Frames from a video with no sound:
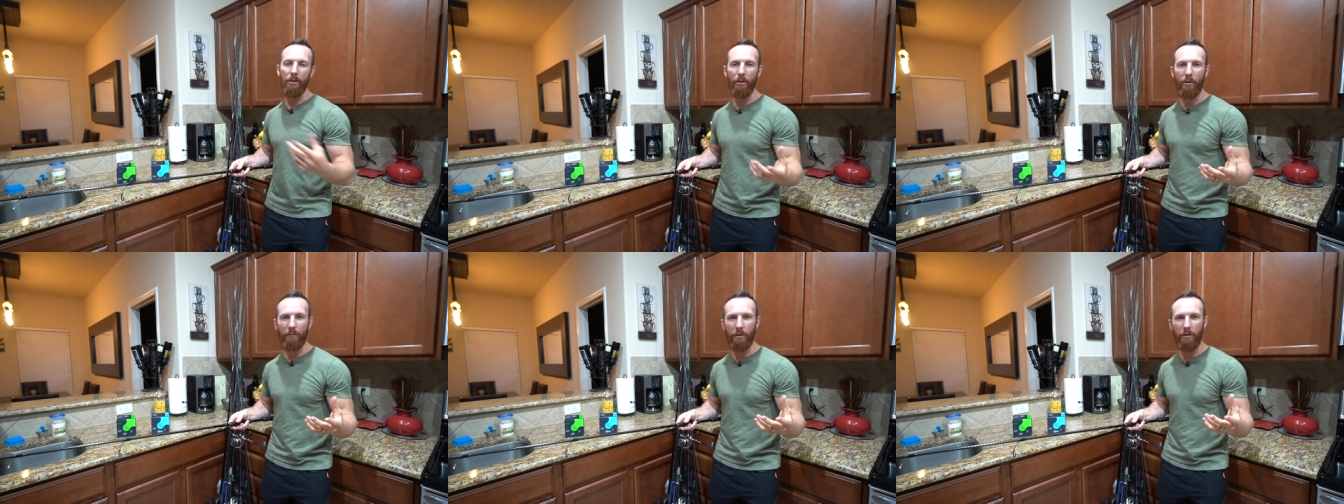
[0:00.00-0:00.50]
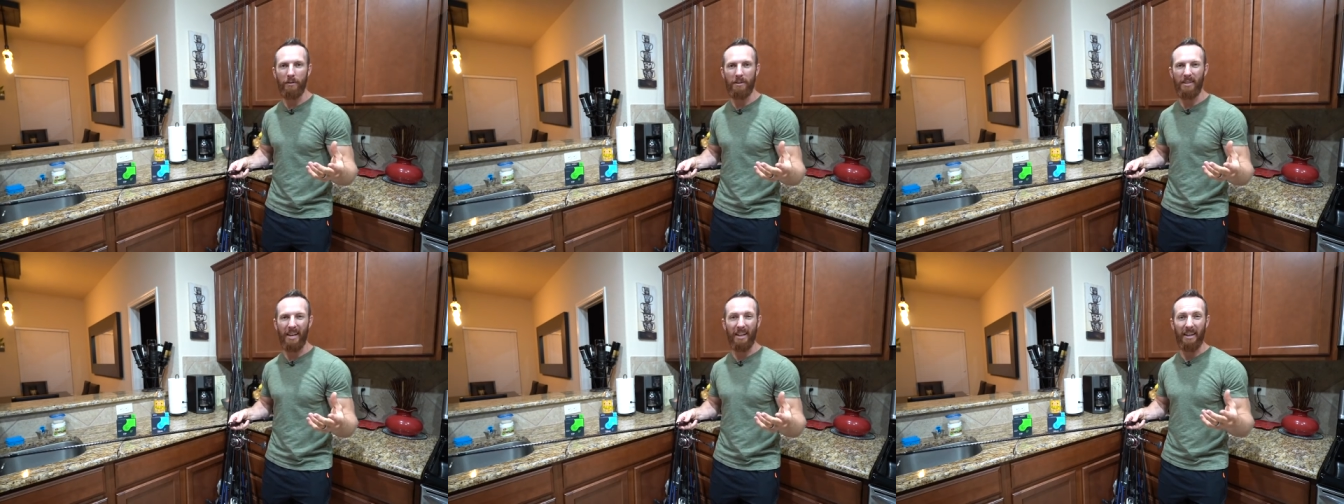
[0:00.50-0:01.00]
You know, if you
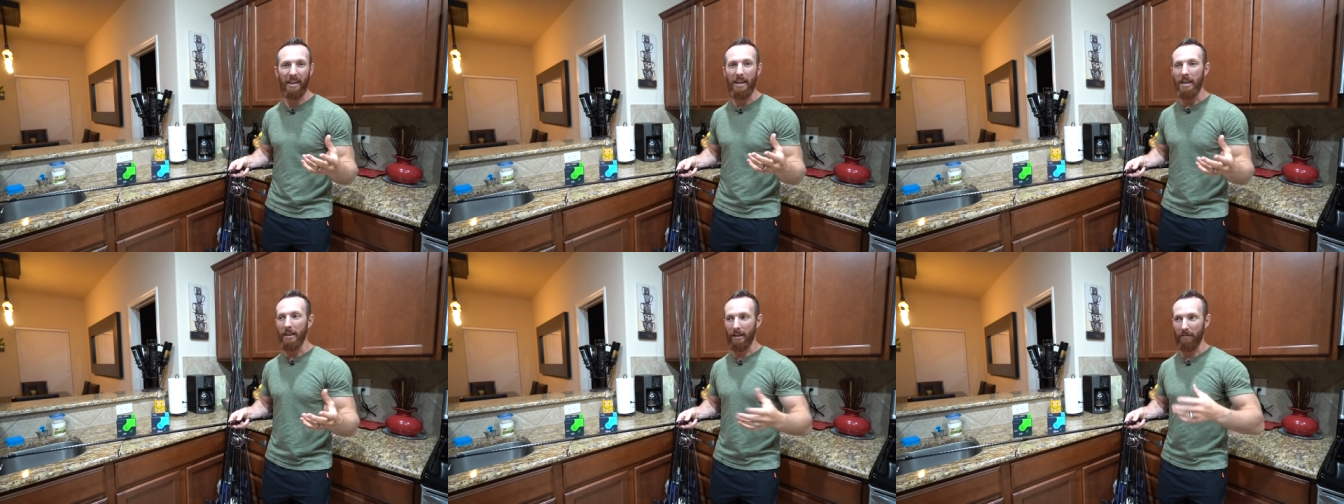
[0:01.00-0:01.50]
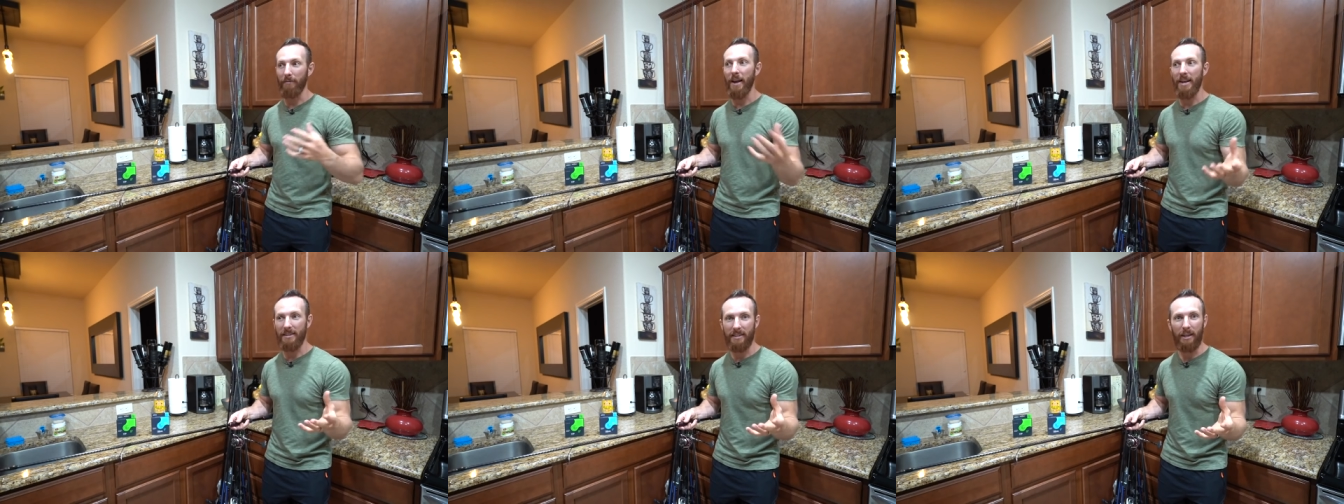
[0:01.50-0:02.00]
use like an, like a
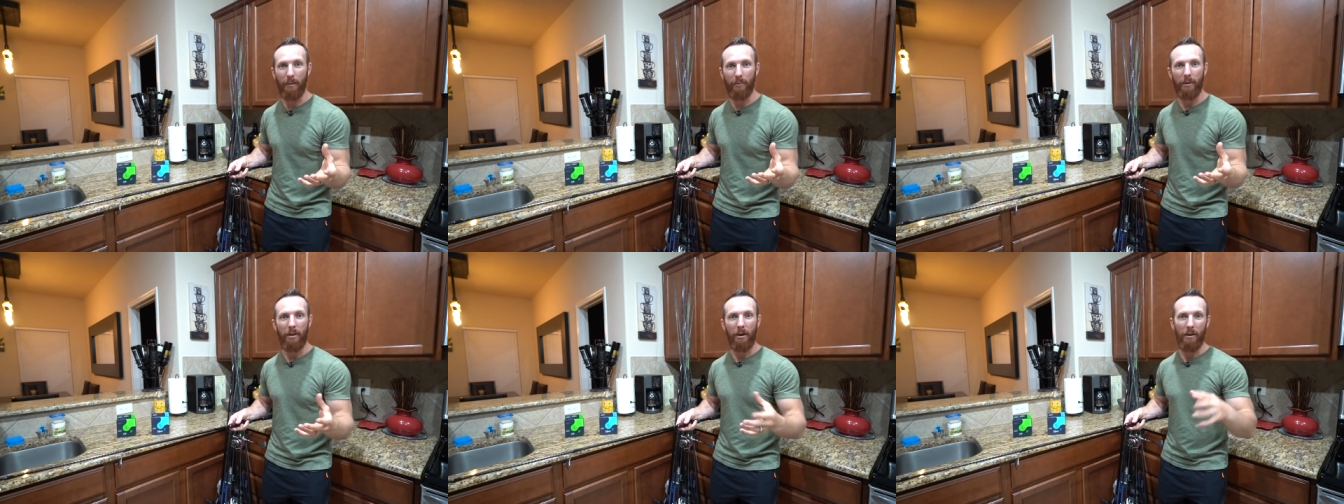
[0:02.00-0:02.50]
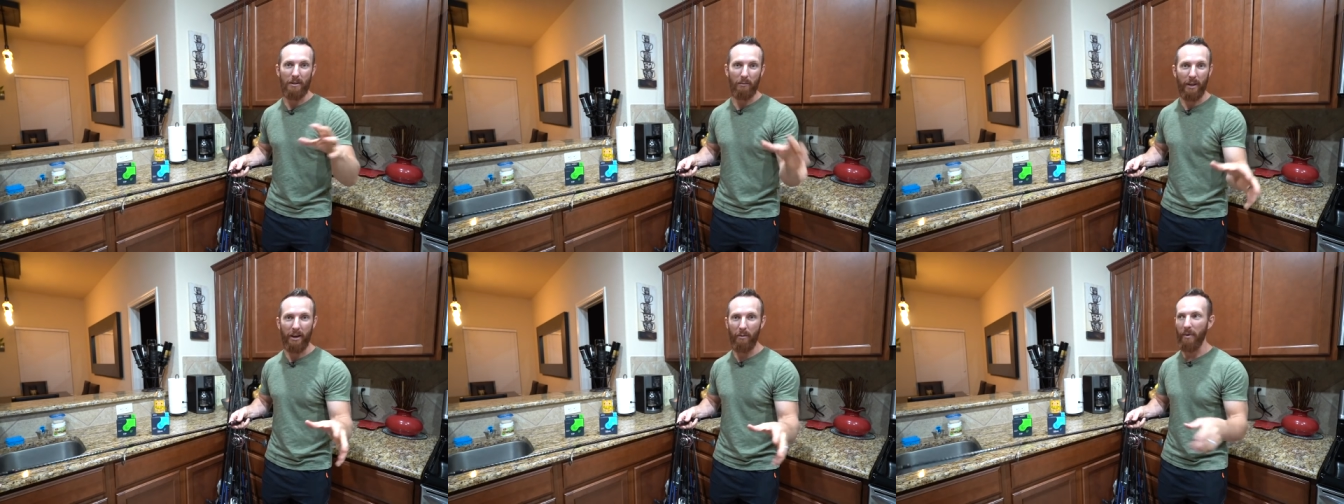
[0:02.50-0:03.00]
fast tip on
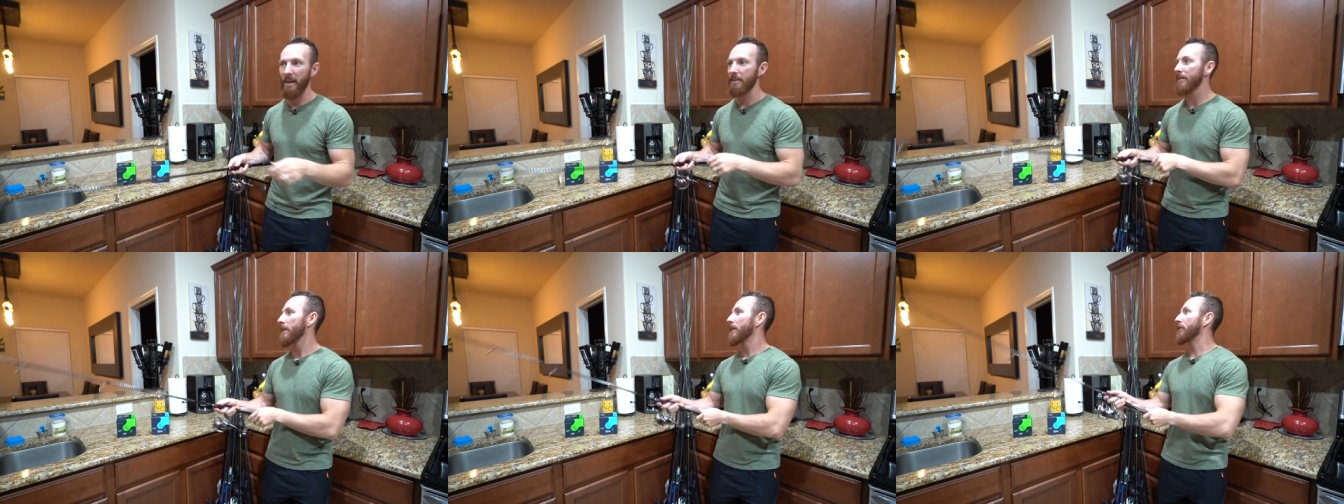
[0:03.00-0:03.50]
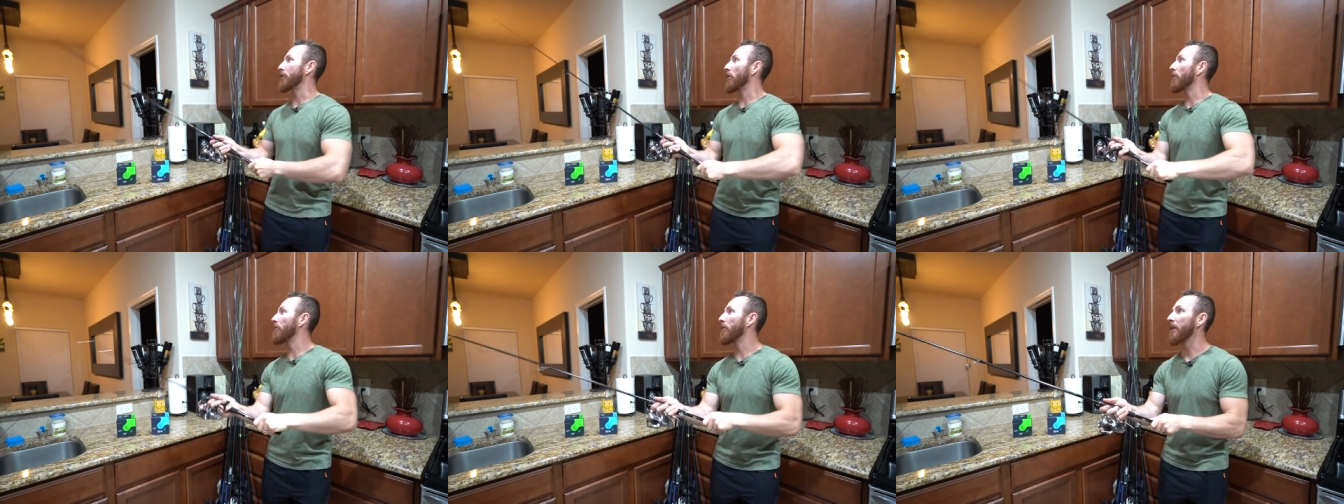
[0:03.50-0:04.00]
some lighter baits, you
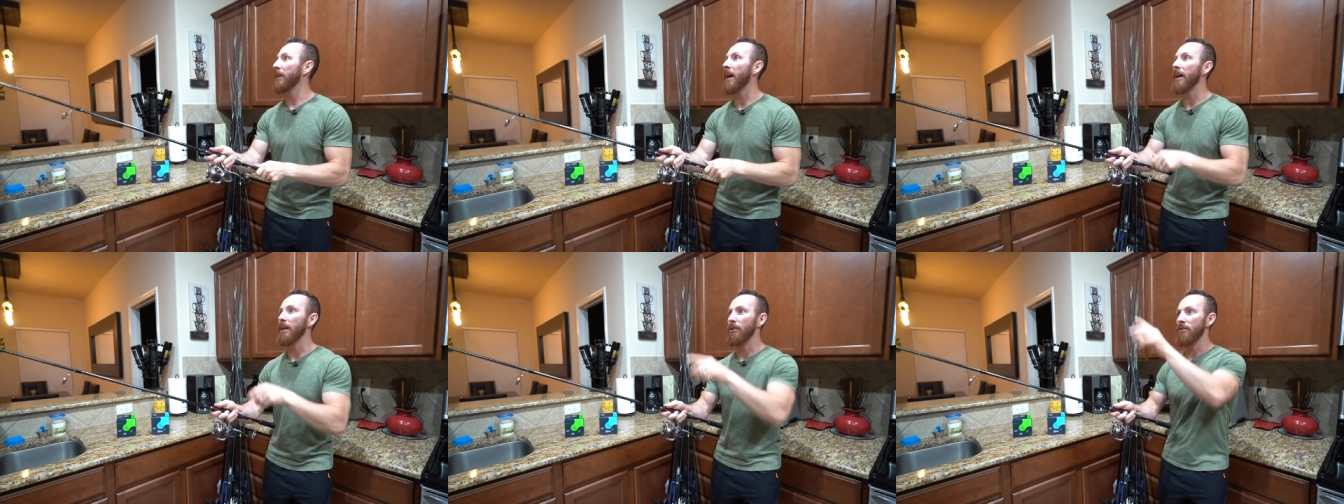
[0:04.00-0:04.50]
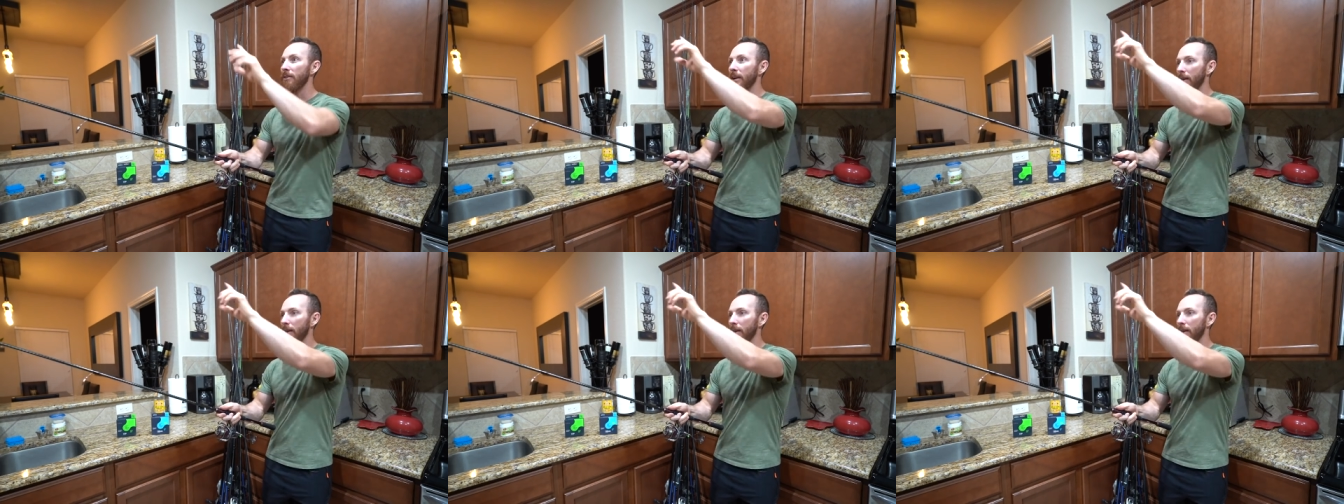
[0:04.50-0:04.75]
go to fling that and it just